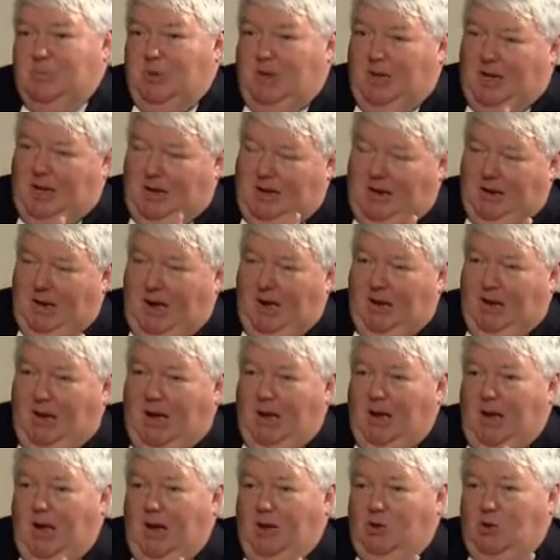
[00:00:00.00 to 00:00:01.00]
by
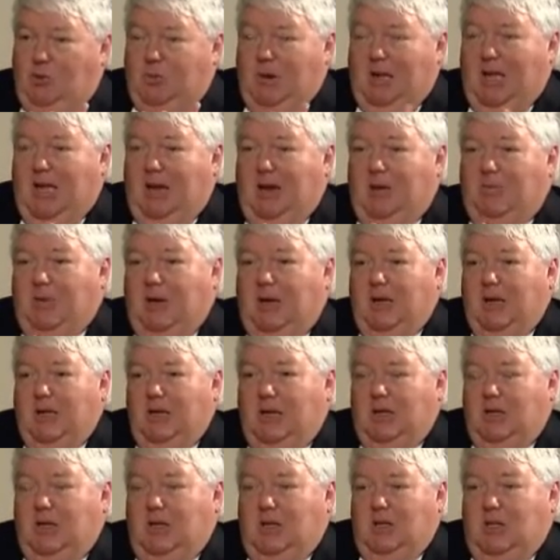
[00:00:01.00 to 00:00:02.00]
a grouping headed by
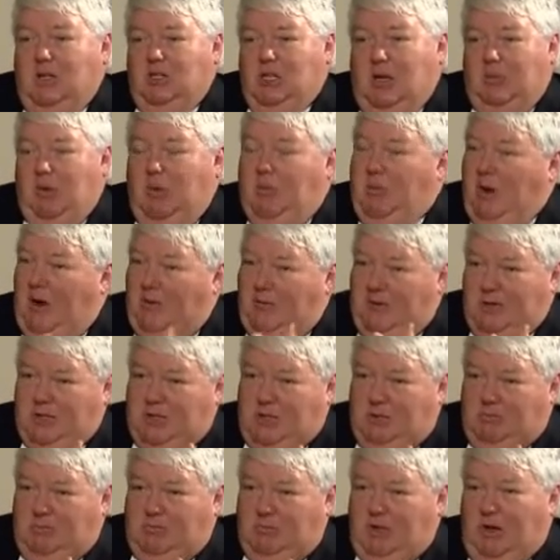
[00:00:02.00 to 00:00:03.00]
Jeremy
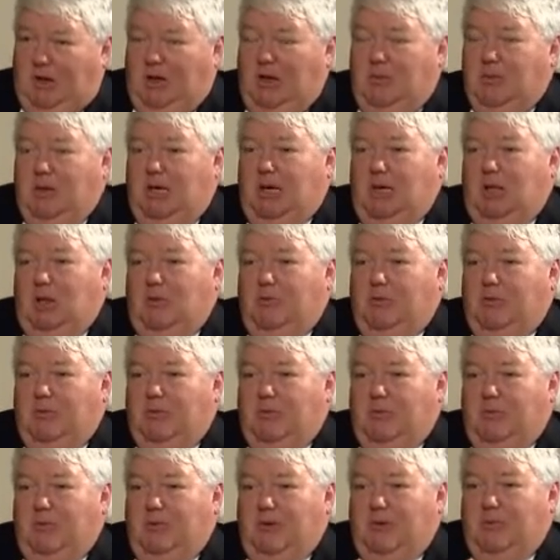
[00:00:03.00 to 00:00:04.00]
Purvis. Duncan McNeill
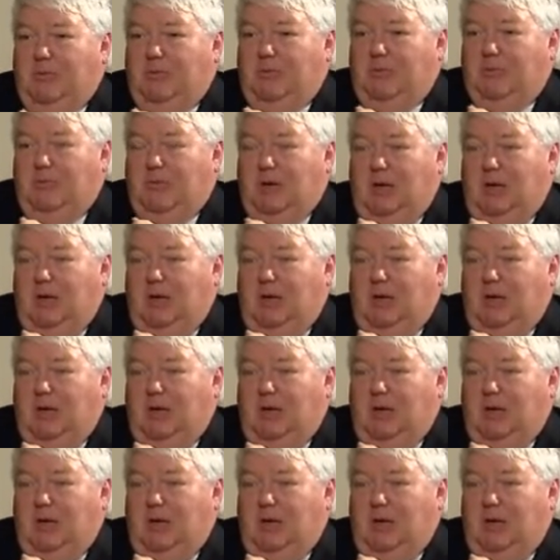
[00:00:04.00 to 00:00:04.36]
from